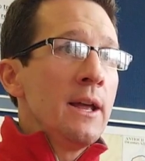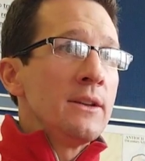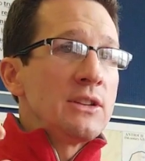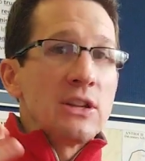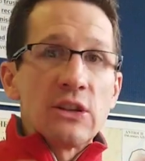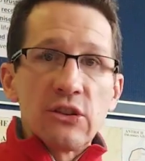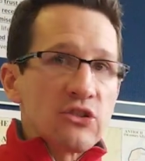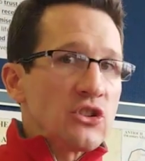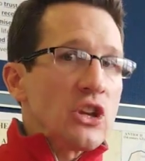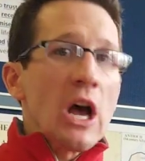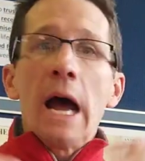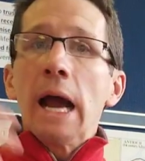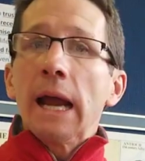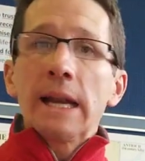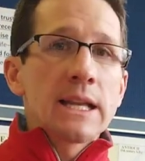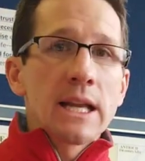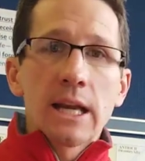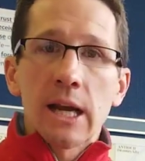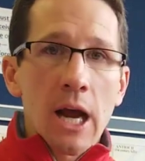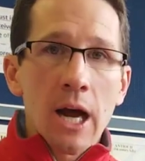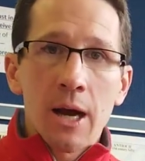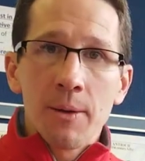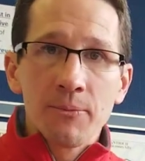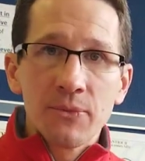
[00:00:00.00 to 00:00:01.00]
decide to
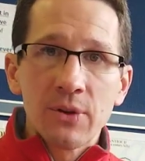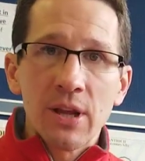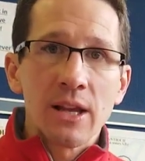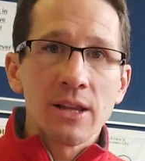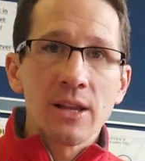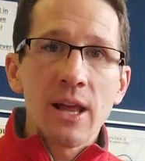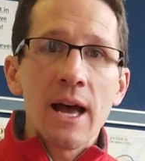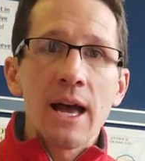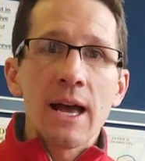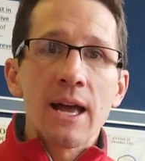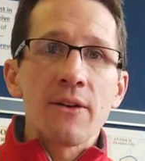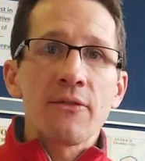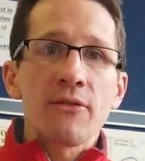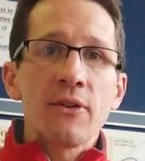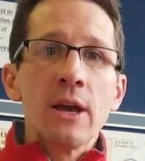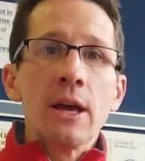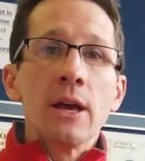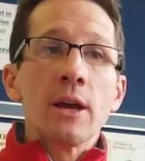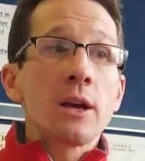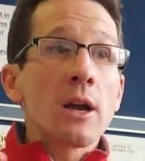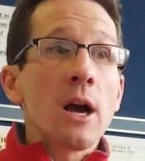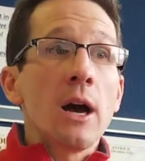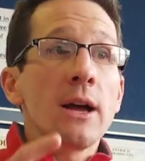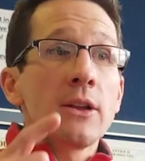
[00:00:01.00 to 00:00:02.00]
come to life.
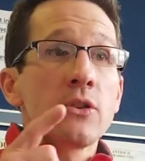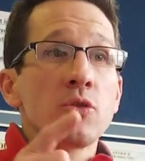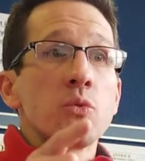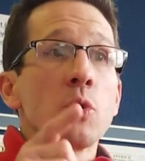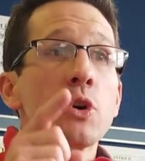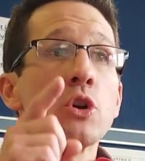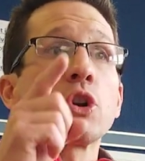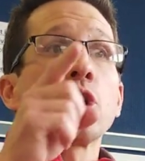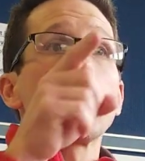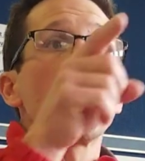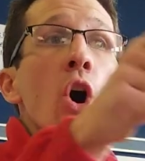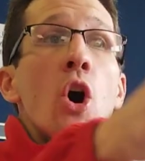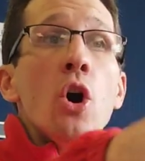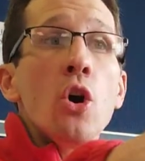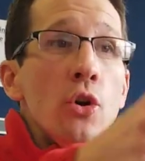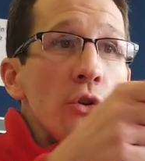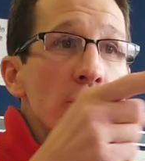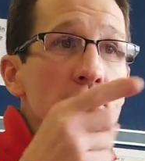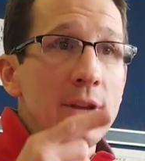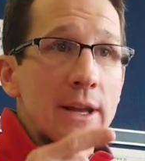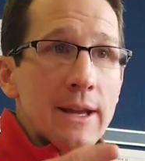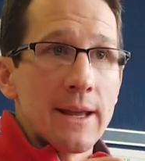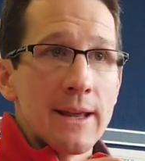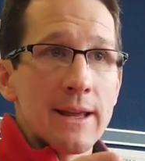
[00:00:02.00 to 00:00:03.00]
God's word
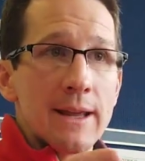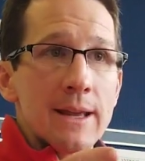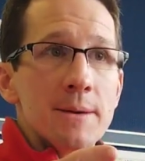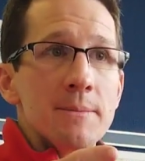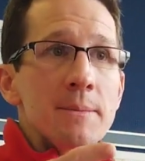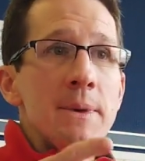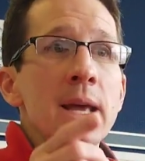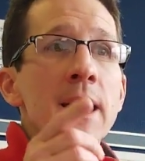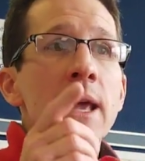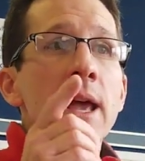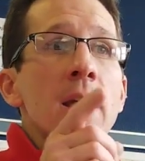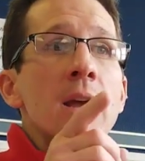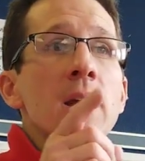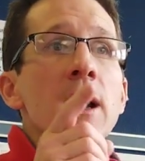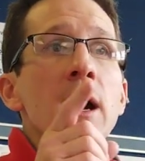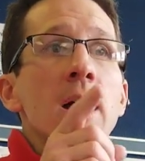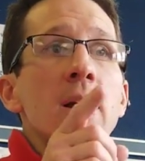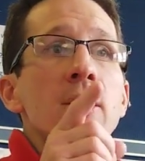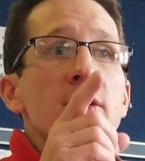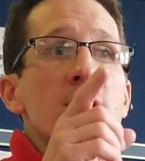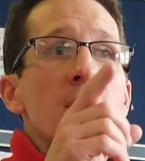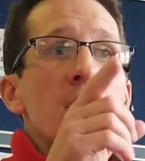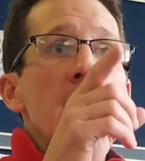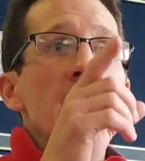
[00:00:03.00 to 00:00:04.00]
called to him, and
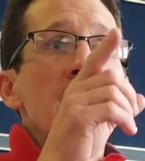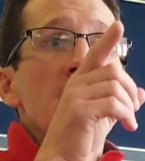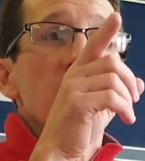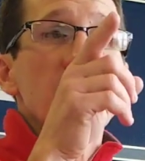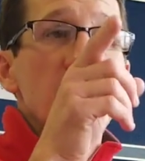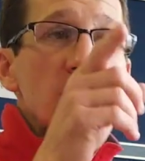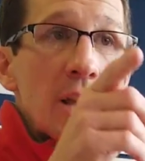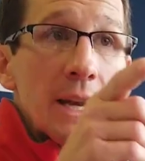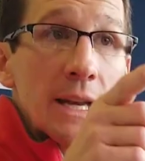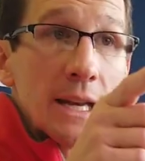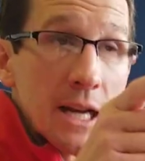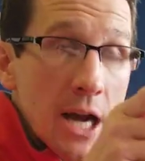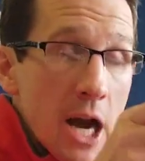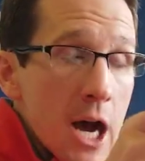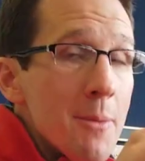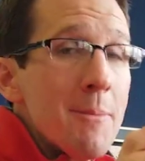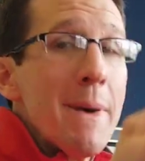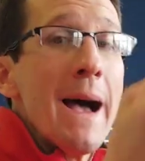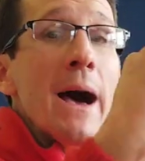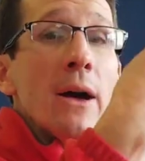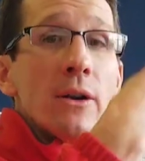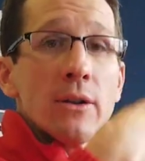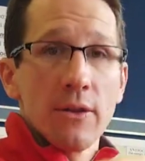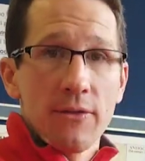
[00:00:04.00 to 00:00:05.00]
God said, come
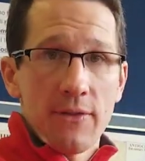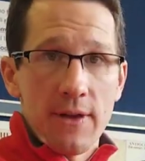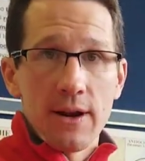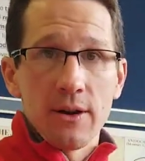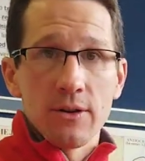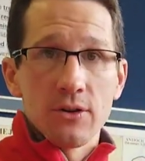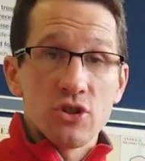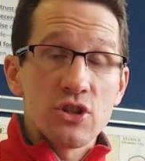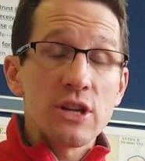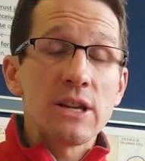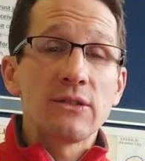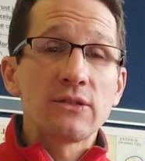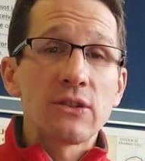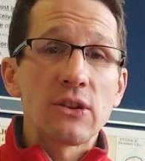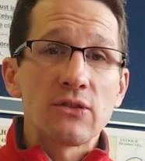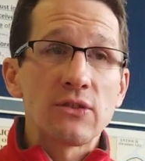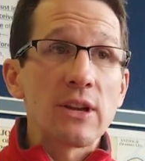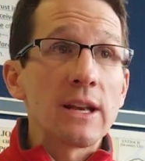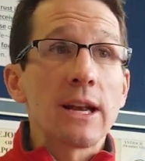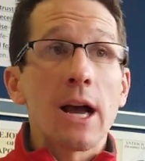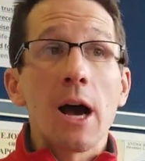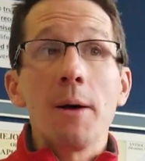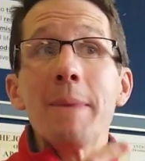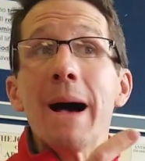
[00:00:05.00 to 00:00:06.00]
out of there, Jesus
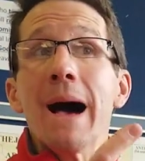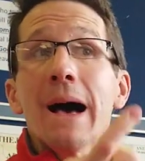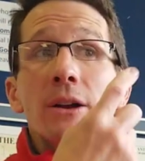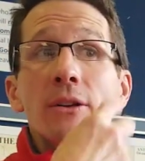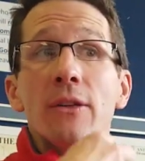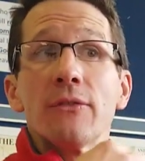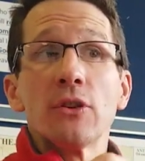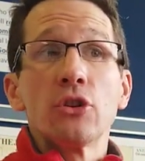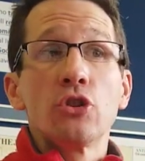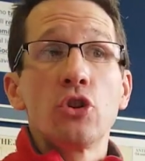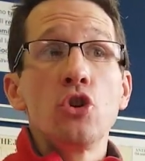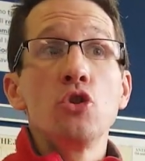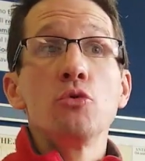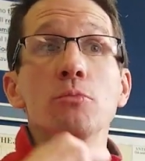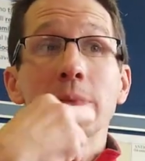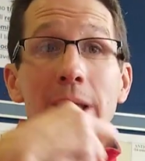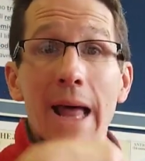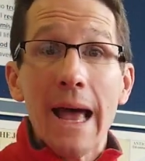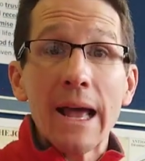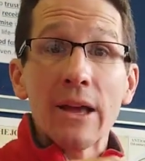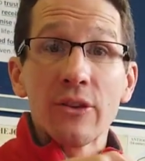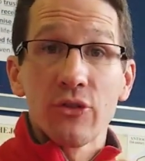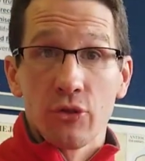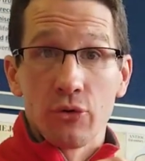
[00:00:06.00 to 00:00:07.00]
said, come out of the tomb,
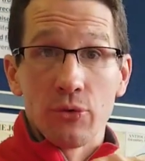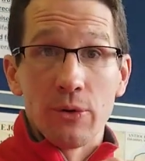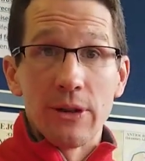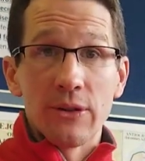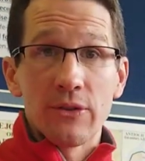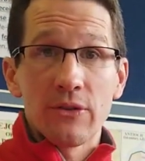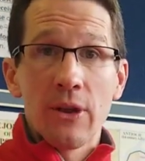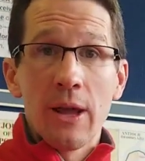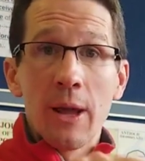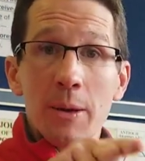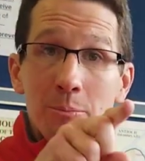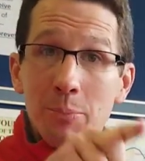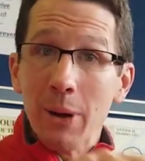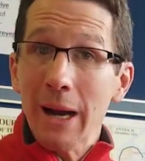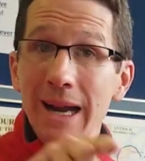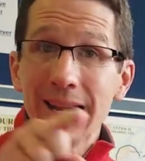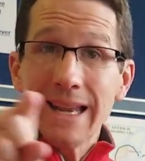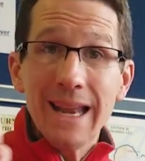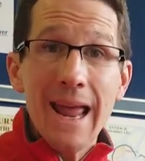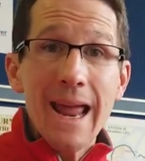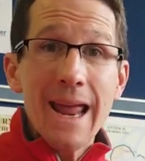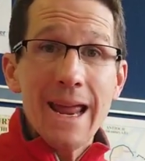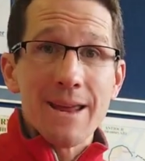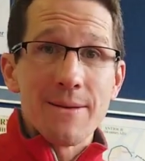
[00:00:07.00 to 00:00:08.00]
Lazarus, by
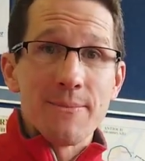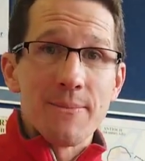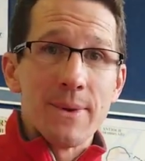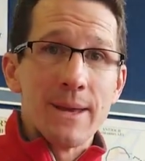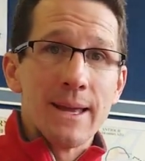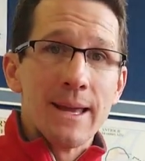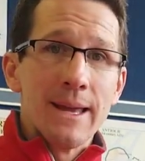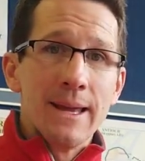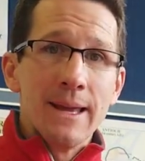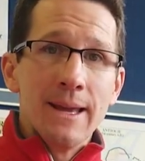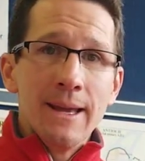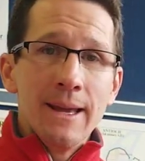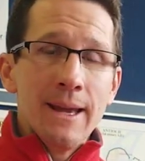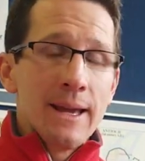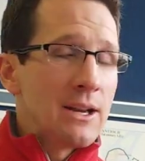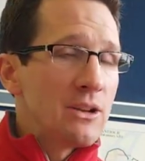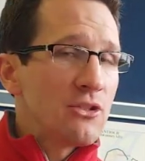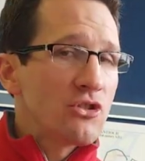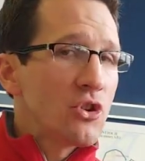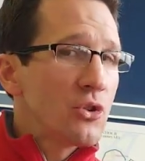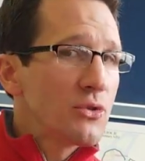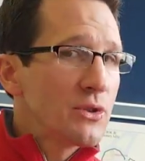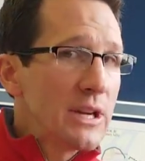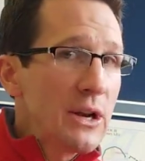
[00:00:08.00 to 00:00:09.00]
name. It's
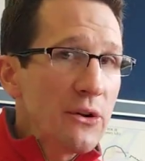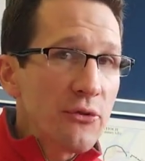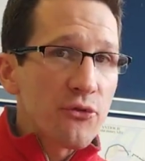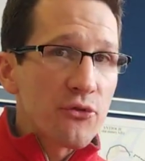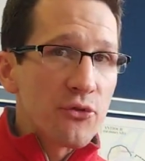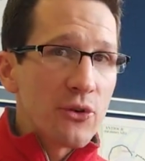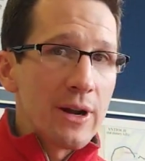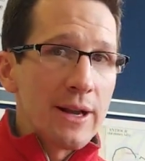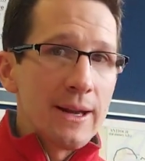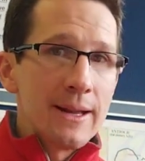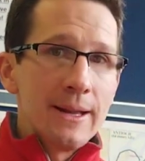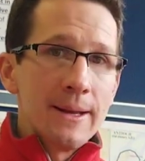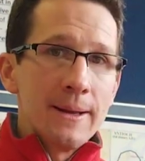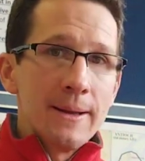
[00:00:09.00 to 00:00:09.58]
no different.